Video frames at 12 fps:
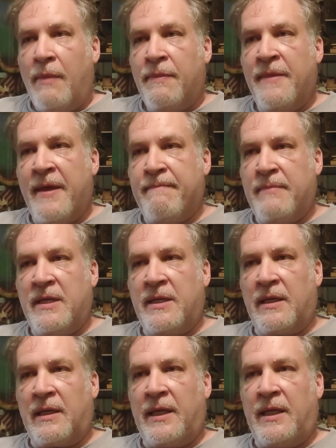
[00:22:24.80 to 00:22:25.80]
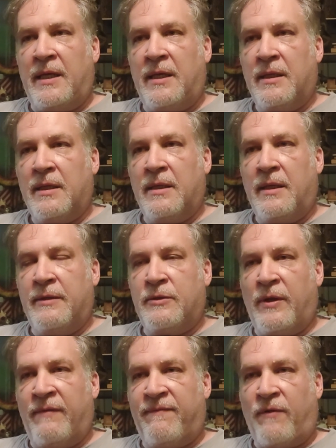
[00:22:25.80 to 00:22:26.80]
They immediately
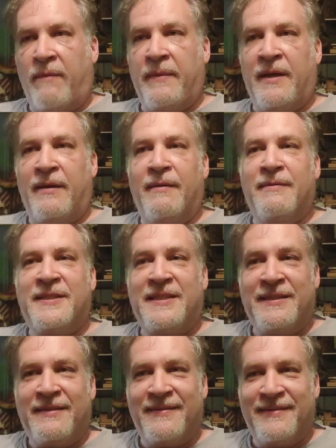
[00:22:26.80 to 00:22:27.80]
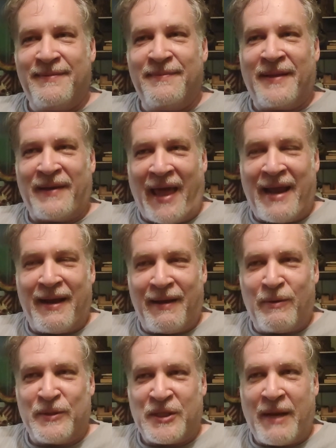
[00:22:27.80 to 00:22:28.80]
informed me, see, the
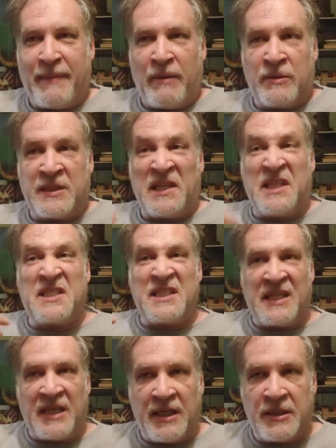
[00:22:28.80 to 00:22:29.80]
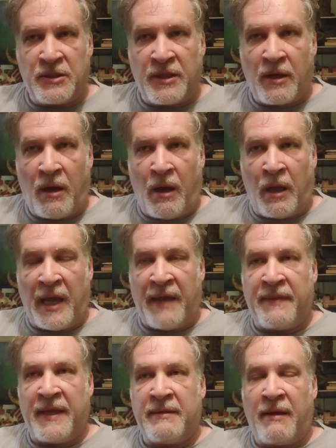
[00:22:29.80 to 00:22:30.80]
language company was listening into the call,
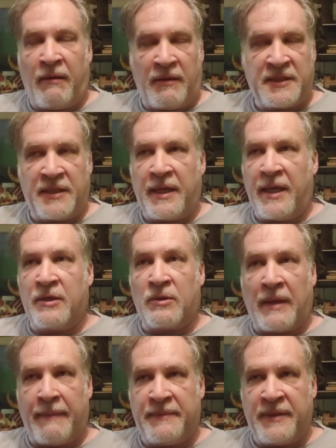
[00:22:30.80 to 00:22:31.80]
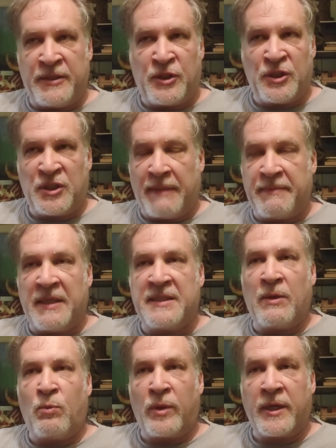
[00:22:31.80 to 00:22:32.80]
and they all of a sudden they just jumped in and
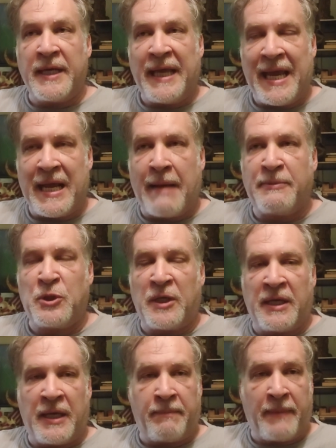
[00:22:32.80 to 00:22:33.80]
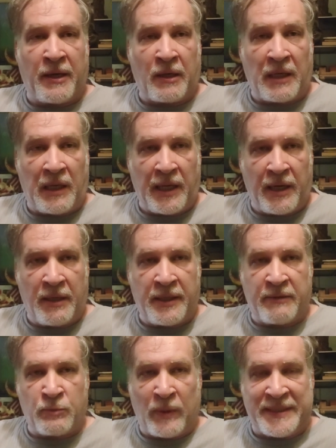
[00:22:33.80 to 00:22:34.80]
said, we're going to hang up so you can get a better
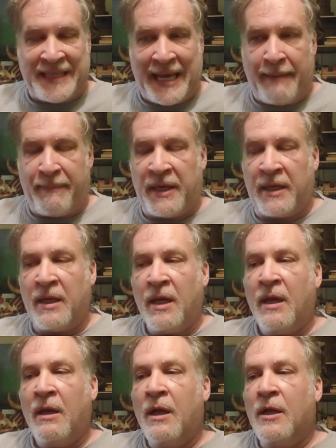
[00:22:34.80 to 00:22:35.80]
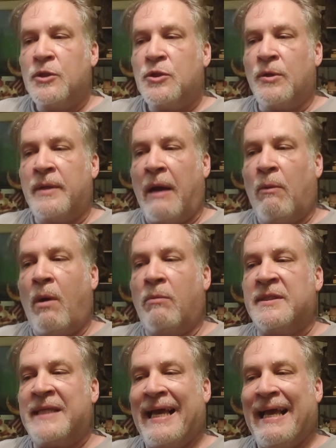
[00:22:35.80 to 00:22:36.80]
clarity of what's happening. So now what
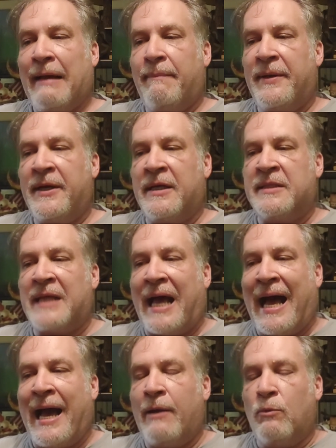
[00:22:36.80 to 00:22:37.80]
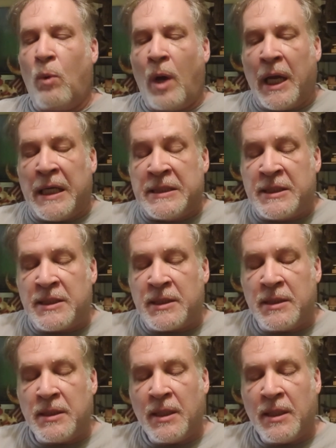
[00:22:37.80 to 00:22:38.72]
was happening is I was